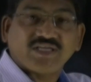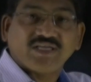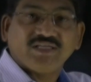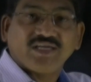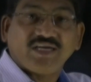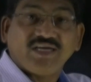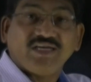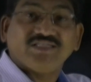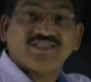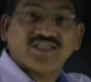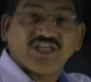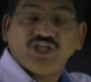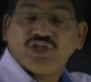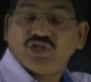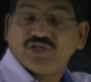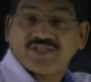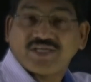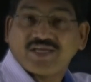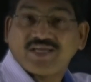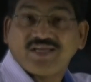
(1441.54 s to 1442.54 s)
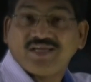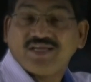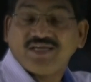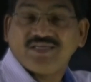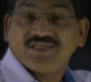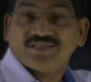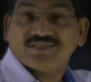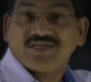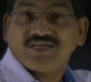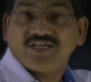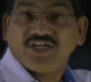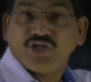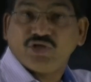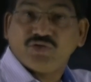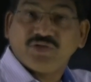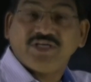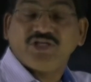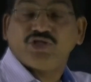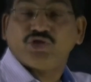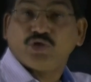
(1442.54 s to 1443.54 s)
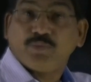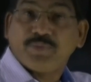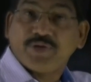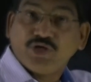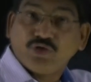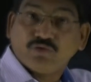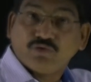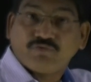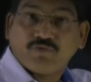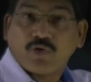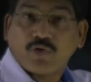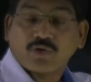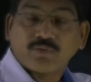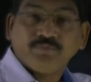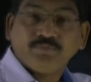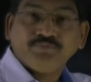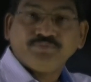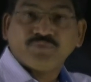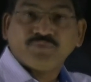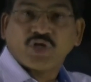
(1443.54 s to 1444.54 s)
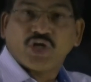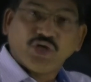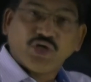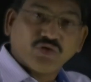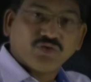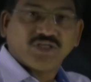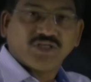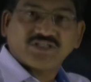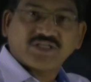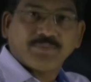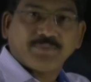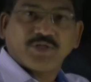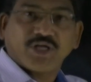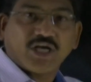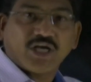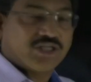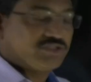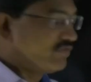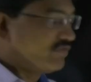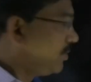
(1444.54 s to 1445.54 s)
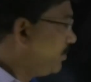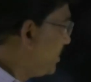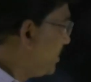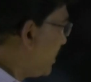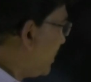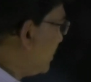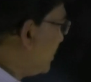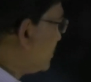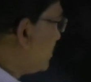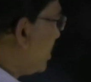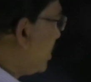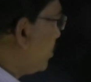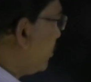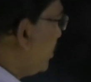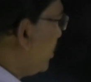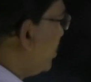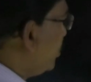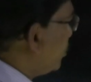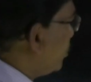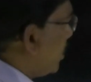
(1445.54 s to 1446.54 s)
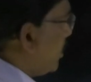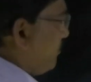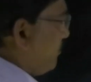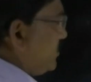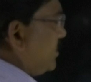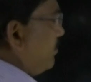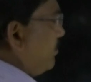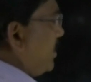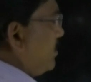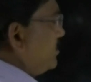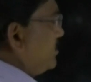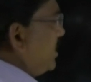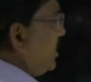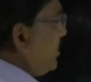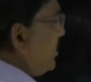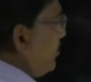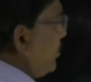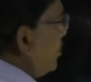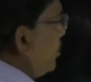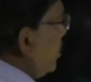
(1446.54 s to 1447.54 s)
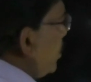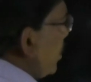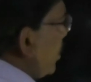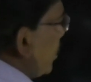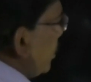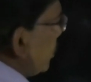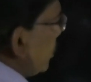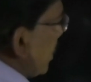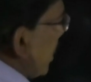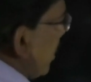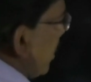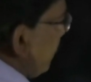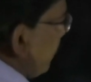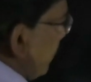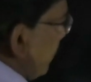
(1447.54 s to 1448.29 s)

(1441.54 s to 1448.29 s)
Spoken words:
think that it is into 3. It is not into 3, it should be into 4. Into 3 something else will be there. It is not only into half. Sometimes they will give you into half